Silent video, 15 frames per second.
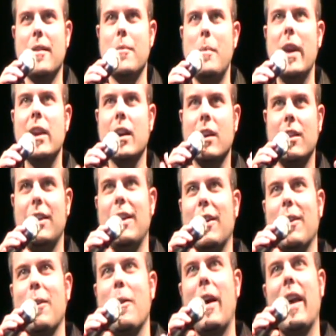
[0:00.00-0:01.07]
make it
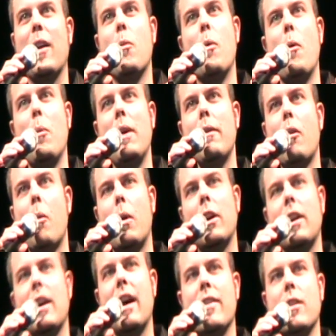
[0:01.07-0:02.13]
clear, like when we were
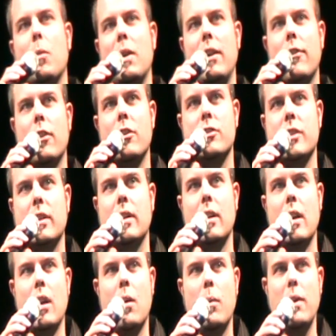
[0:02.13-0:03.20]
working on the Wii
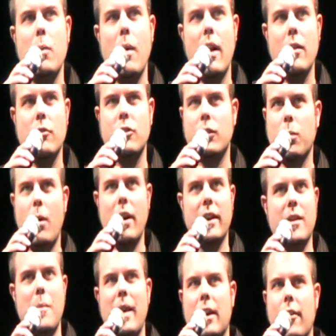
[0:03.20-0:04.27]
version, we just
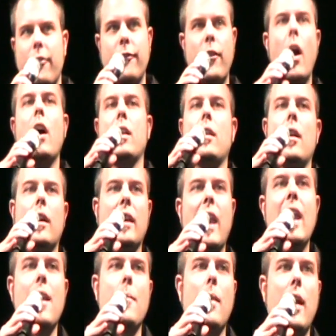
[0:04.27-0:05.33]
wanted to make a fun
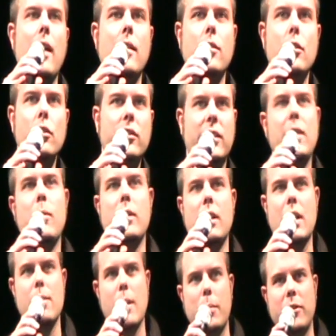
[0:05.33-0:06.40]
game. And you'll see when
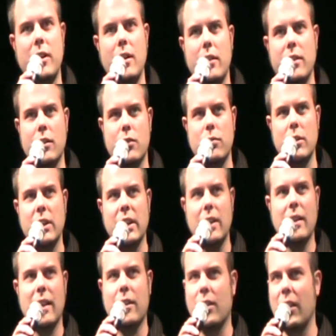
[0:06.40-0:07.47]
you come upstairs,
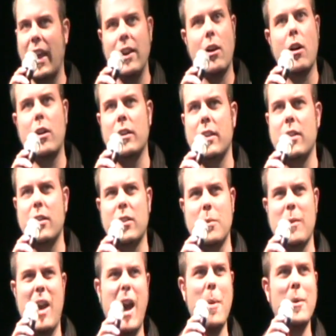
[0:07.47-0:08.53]
it's lighthearted, there's
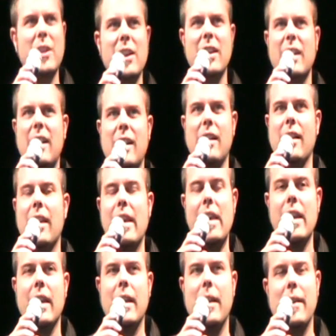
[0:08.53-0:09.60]
some comedy in
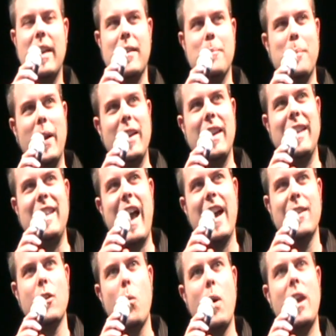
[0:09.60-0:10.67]
it, but
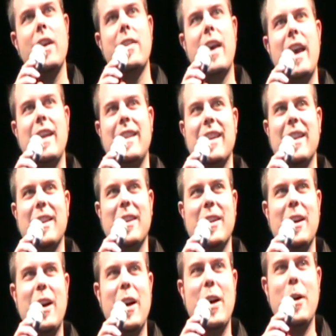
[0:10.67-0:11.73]
not in a way that
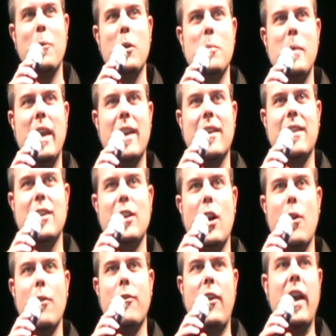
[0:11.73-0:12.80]
would make, you
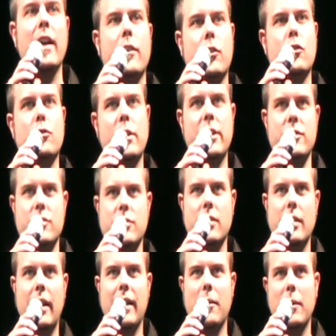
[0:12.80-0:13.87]
know, fans cringe.
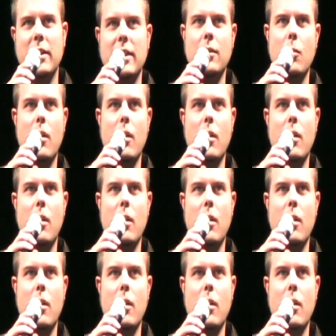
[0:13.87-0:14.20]
Like, we didn't